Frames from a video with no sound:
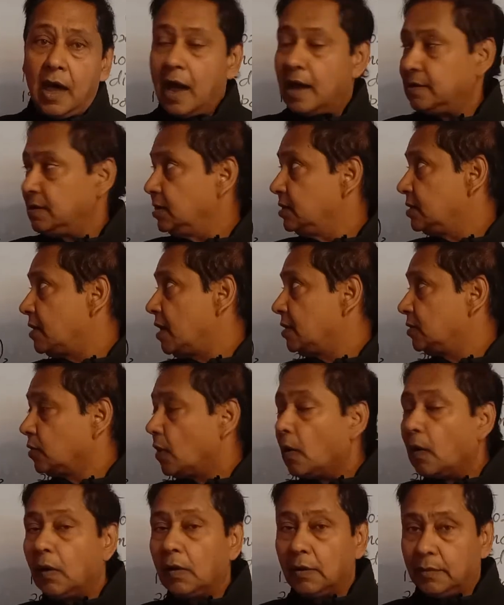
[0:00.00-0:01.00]
I didn't
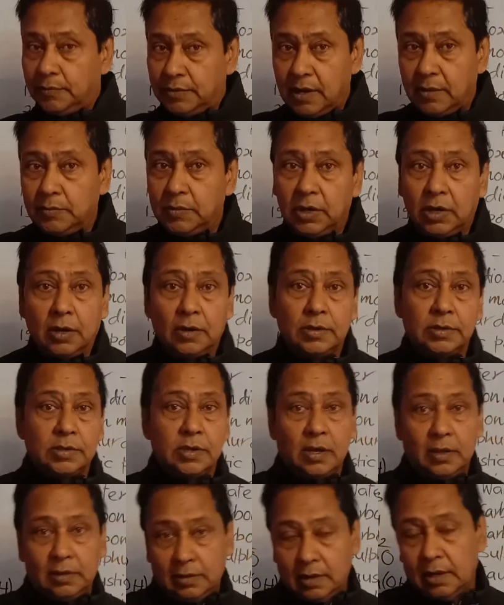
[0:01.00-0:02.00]
write all of them
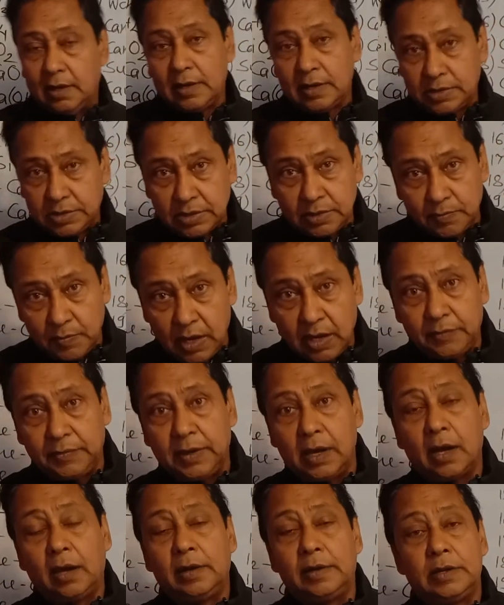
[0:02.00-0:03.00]
because the list may
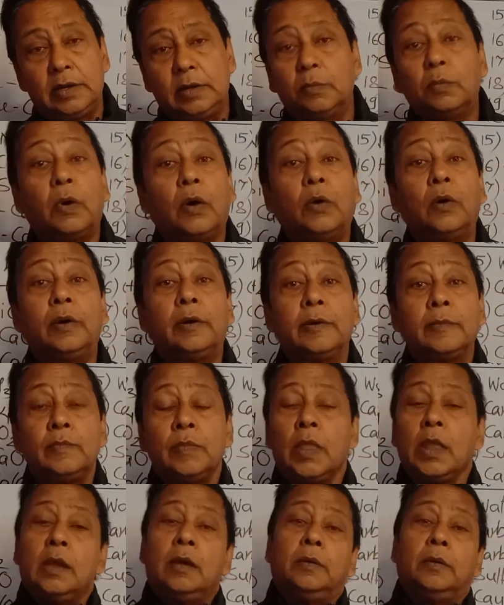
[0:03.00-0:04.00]
be a little more.